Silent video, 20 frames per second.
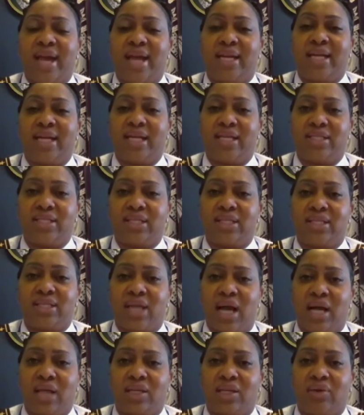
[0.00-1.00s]
That is
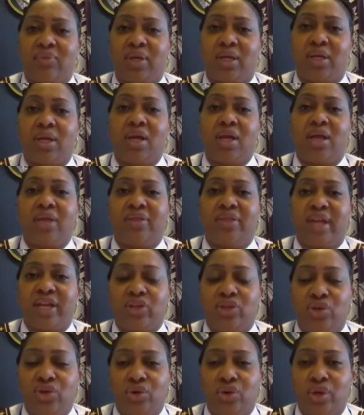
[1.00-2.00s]
the document
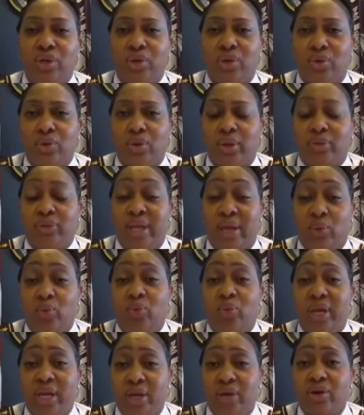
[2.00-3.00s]
that
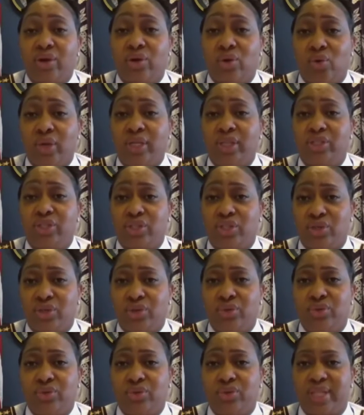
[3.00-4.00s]
we are going to
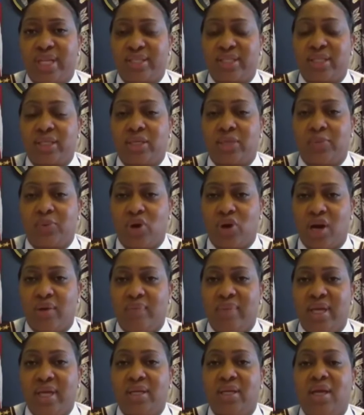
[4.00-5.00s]
use as a
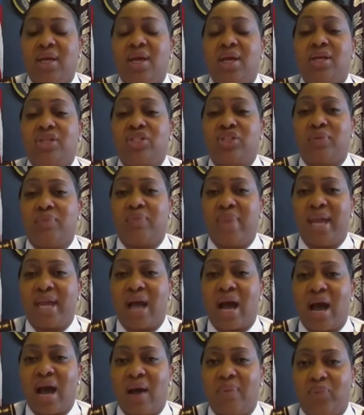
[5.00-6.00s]
department to
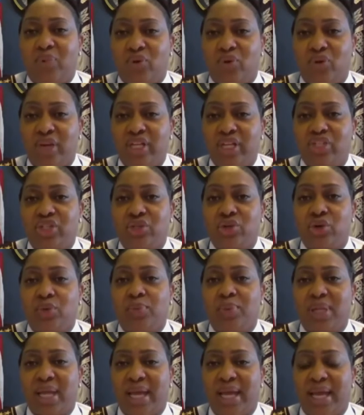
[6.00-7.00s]
make
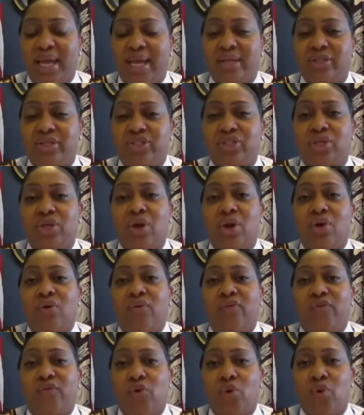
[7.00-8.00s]
operational plans
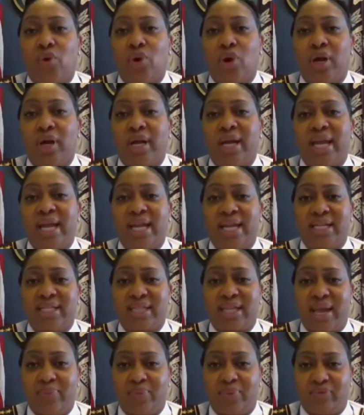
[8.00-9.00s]
for
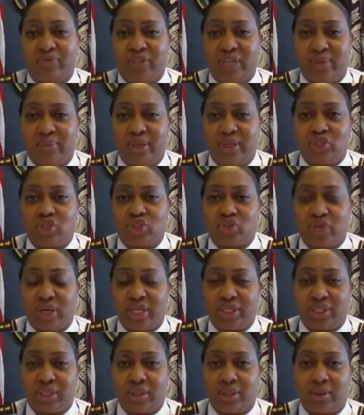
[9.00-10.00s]
any type of
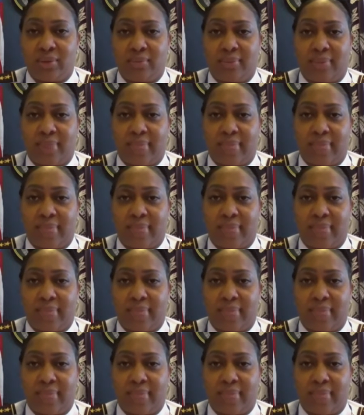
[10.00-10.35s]
demonstration.